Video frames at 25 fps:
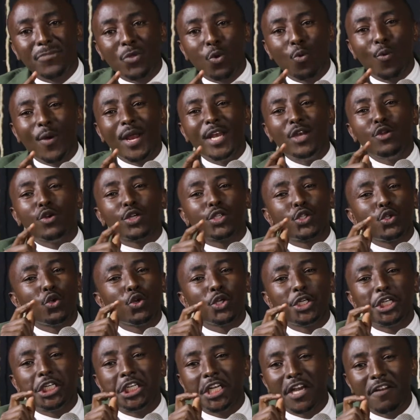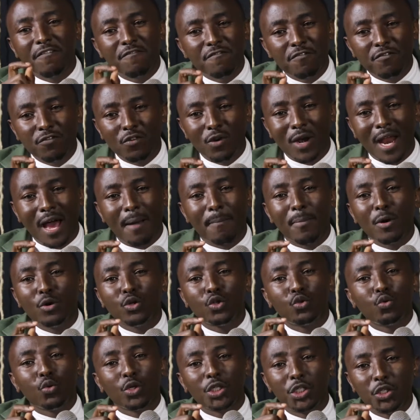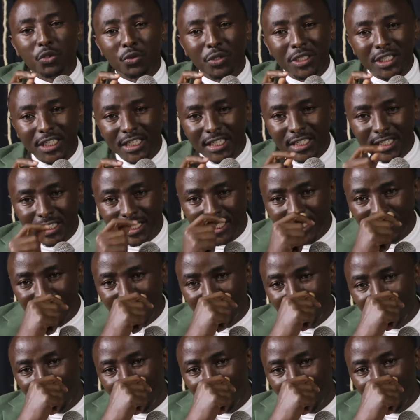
when you're so shameful about what you did,